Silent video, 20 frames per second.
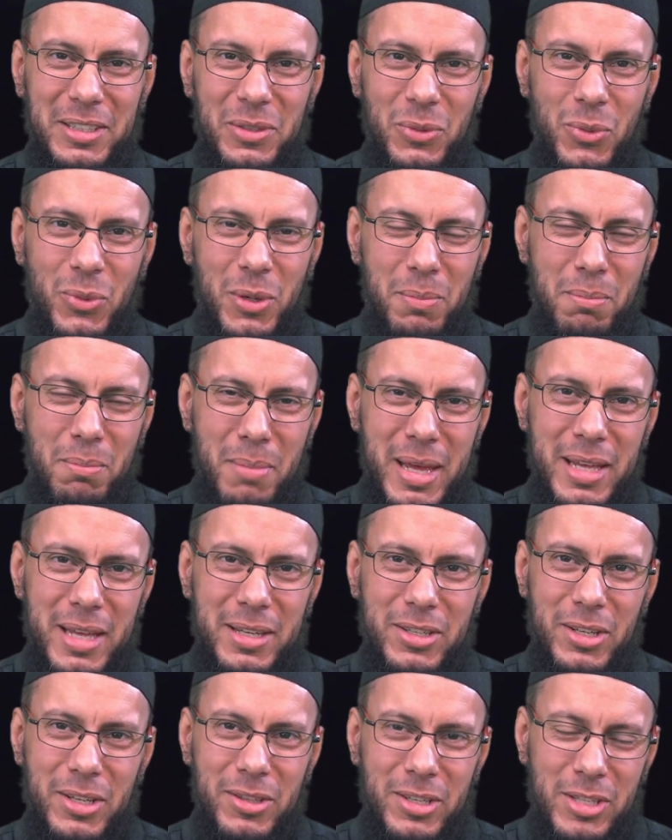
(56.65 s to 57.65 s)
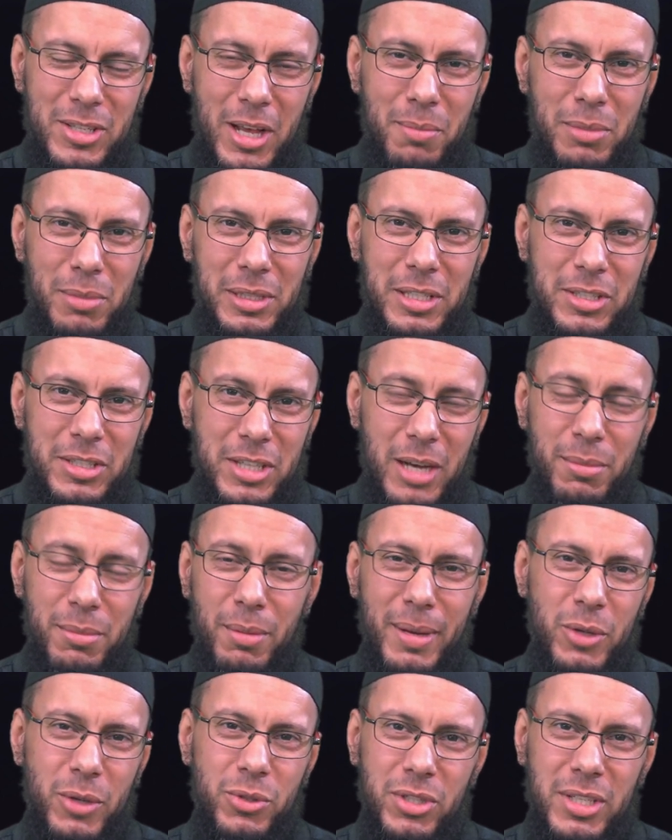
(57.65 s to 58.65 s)
what made this humbleness come
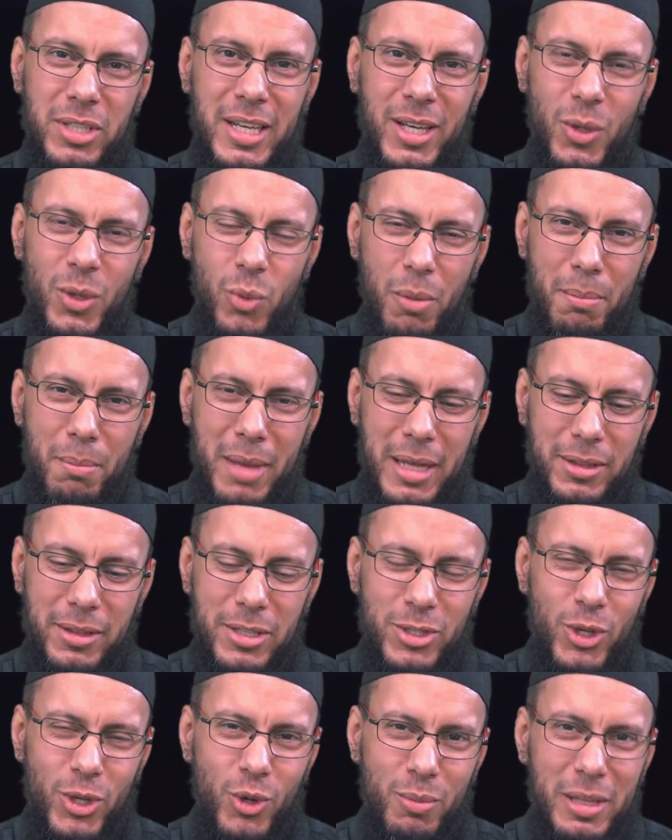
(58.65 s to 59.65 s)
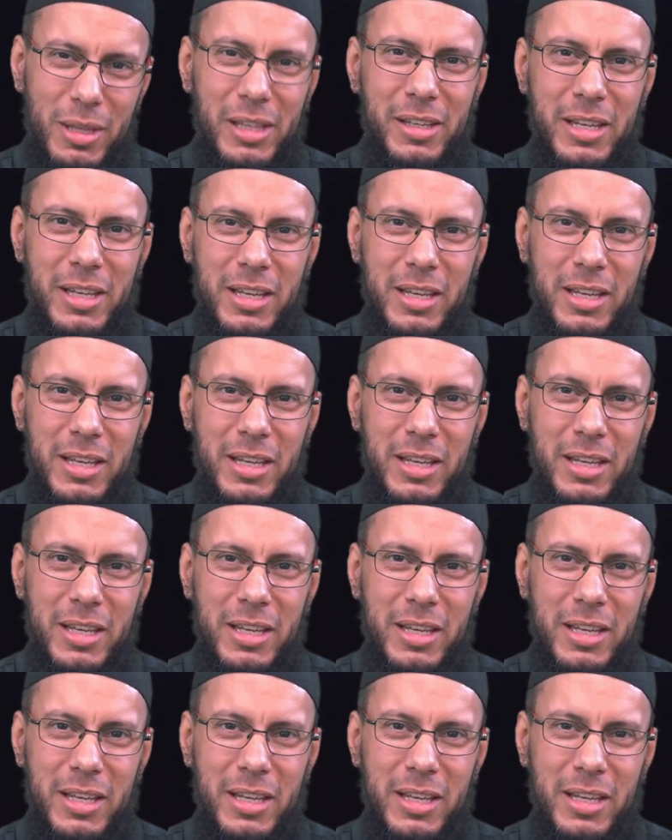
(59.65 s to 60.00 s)
about, what made this humility